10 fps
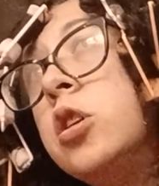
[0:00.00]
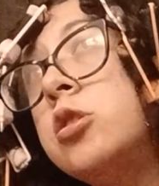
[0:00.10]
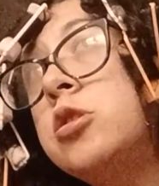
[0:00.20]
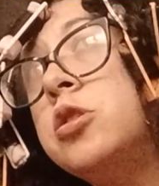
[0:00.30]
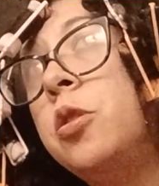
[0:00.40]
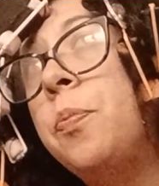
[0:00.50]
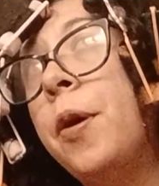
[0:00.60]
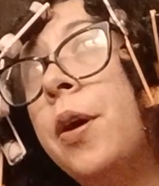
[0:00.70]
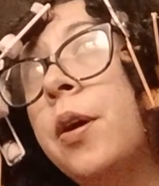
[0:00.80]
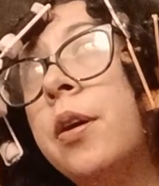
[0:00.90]

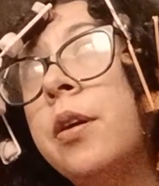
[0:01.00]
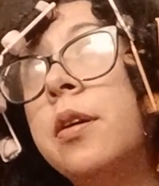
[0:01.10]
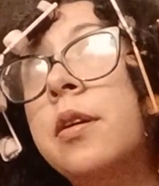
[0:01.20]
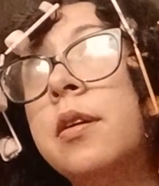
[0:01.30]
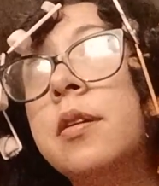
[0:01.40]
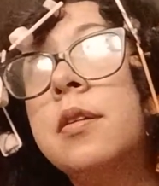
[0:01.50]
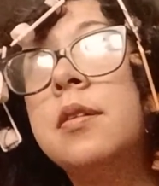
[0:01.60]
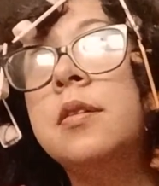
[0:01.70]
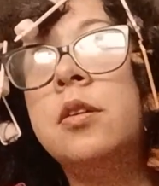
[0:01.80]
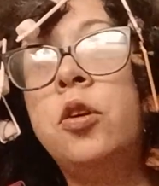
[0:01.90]
super
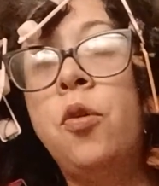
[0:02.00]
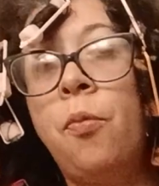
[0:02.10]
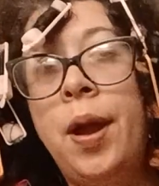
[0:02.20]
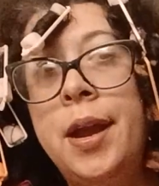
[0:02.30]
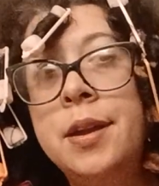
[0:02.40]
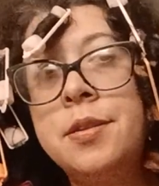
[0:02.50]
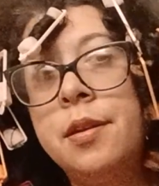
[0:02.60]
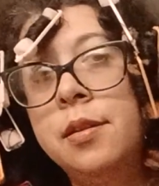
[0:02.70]
great